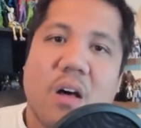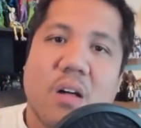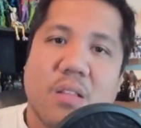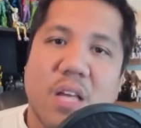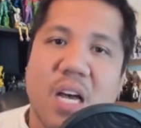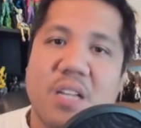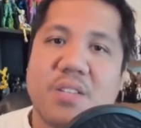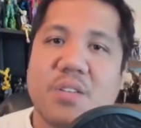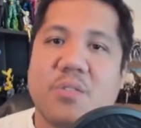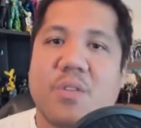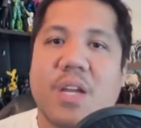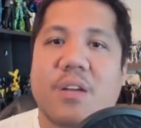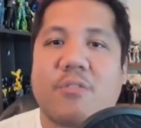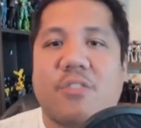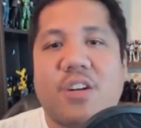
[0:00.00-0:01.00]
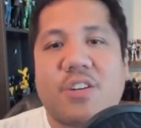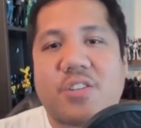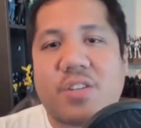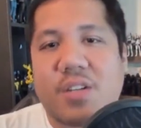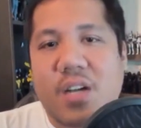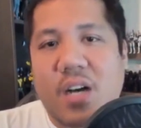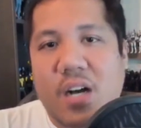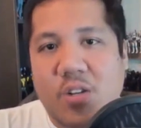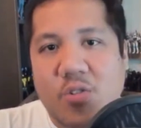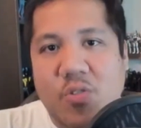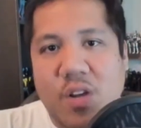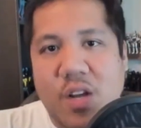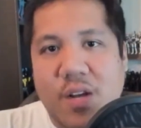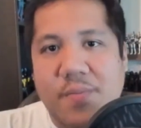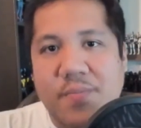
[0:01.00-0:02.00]
That is a great question,
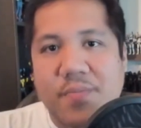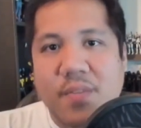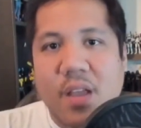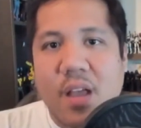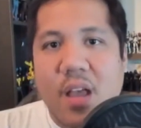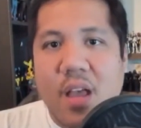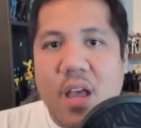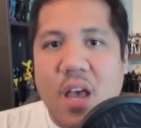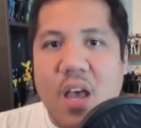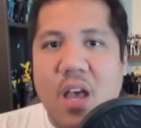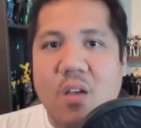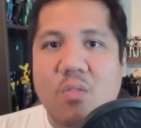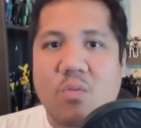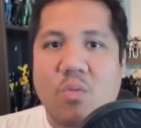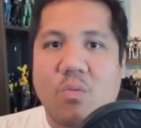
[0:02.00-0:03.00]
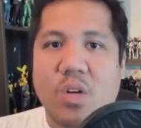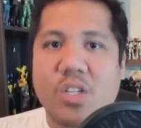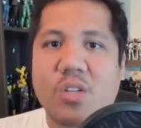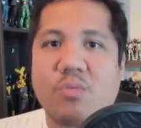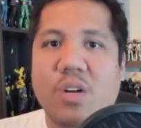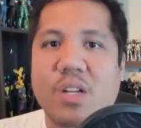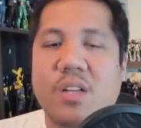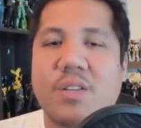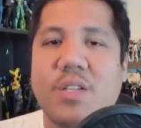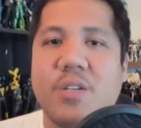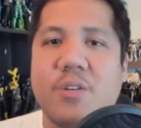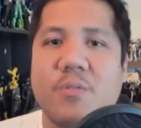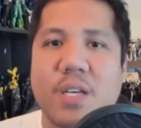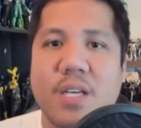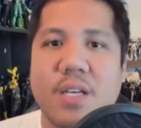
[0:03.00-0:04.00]
Andrea. And what you want to
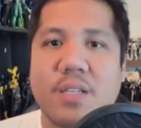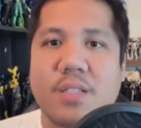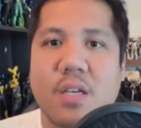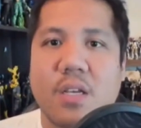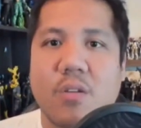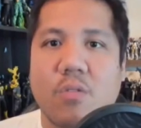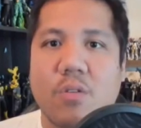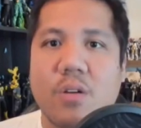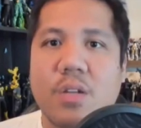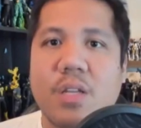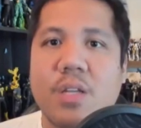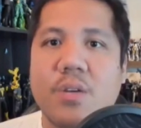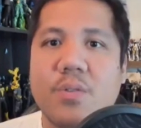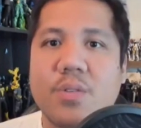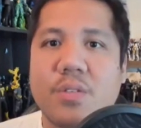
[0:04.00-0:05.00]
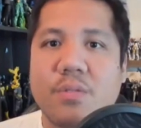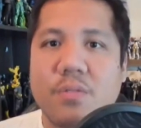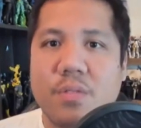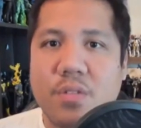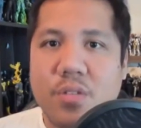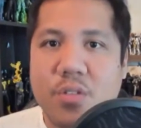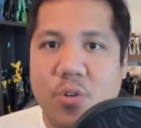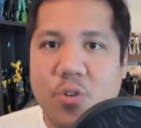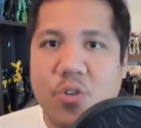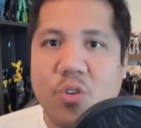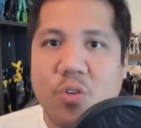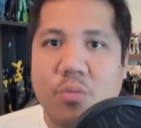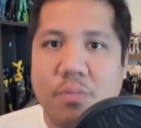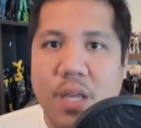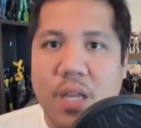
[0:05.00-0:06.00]
do is, in order to use
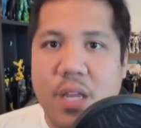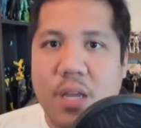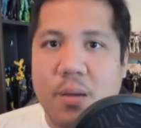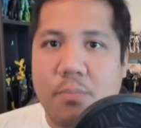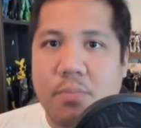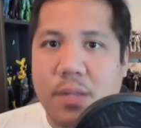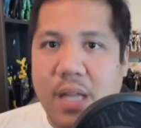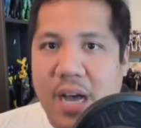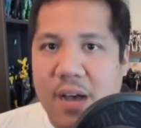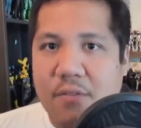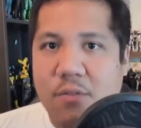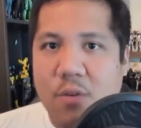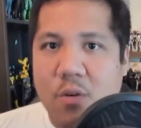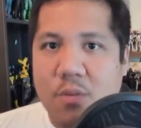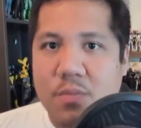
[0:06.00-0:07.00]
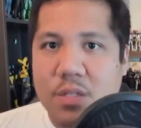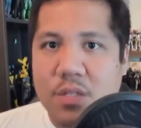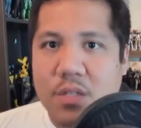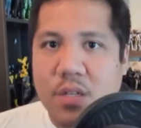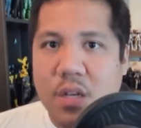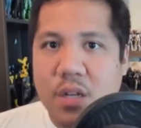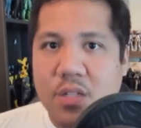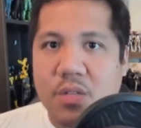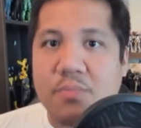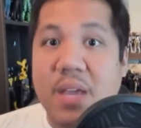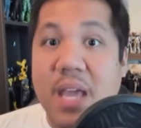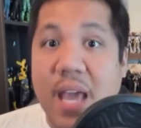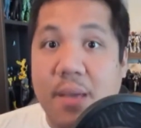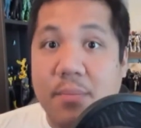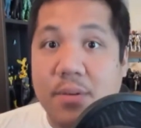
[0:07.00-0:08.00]
social media platforms to
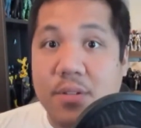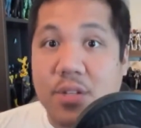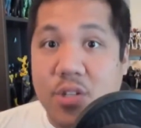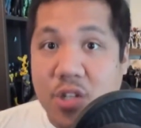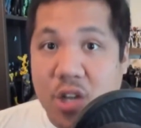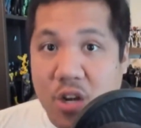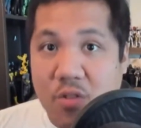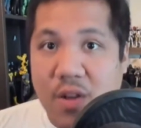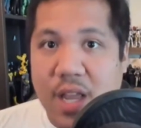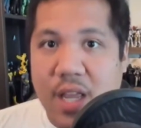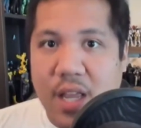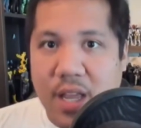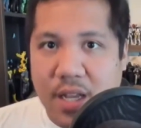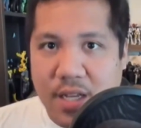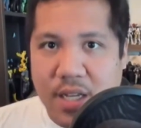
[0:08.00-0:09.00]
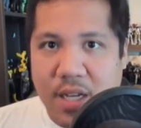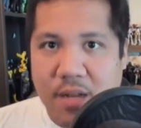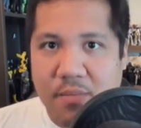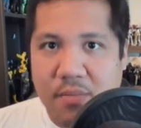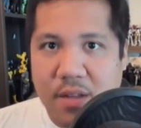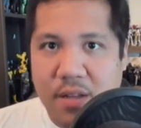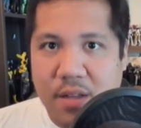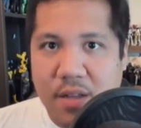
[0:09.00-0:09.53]
be able to generate income,